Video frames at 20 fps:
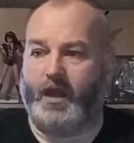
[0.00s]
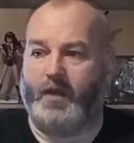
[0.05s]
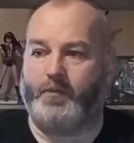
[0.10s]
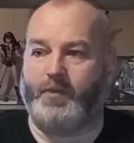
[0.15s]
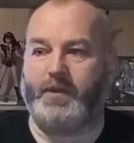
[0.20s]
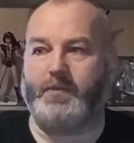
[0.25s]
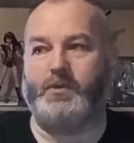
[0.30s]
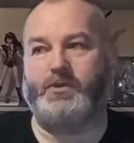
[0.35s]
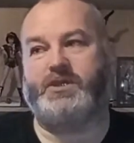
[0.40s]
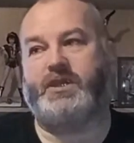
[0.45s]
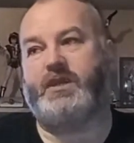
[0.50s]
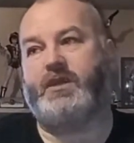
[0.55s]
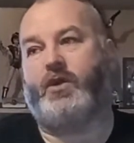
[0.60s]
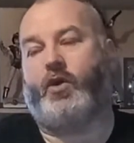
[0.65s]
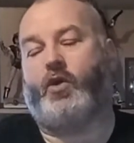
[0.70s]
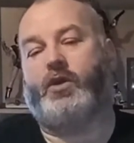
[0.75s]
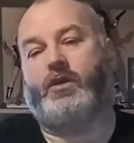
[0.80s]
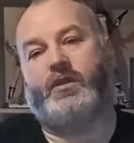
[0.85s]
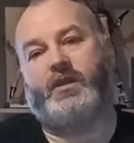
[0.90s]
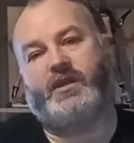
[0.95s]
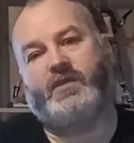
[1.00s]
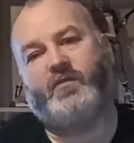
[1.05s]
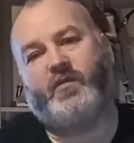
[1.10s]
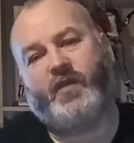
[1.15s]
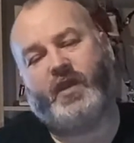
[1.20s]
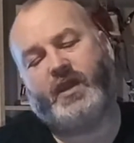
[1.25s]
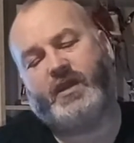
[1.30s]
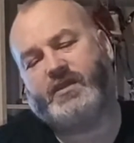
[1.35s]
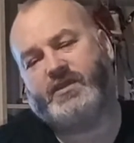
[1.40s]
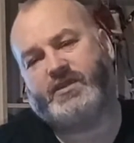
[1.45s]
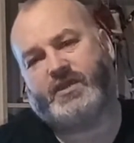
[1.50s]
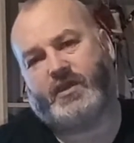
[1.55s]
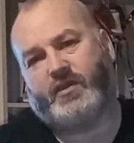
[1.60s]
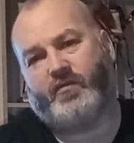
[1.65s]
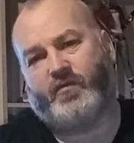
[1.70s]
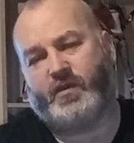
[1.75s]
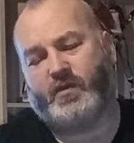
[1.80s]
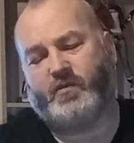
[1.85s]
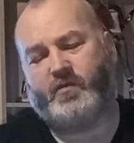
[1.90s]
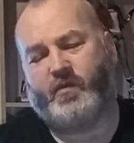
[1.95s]
People say online friends aren't
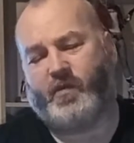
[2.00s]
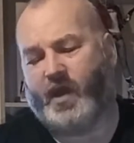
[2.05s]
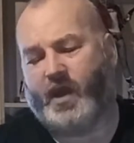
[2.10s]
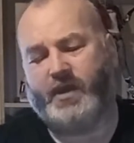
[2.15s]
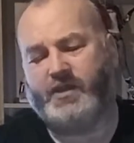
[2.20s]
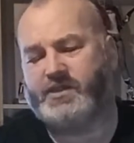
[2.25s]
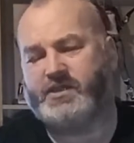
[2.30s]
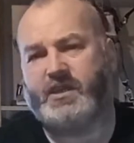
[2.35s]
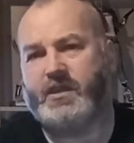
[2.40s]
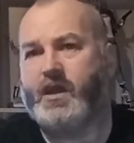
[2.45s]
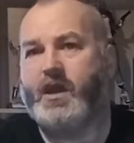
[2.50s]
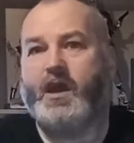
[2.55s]
real friends.